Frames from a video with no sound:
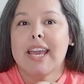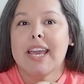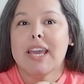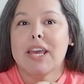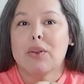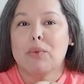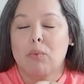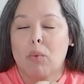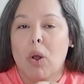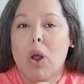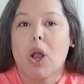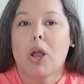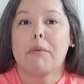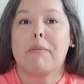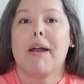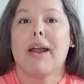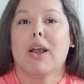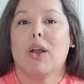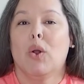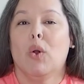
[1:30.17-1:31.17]
and walk
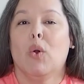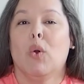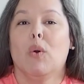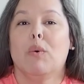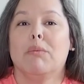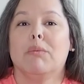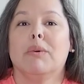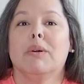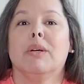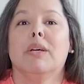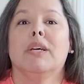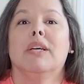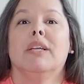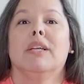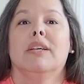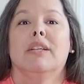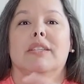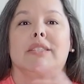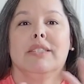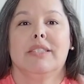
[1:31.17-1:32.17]
back home
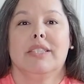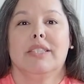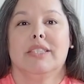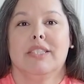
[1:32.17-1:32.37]
the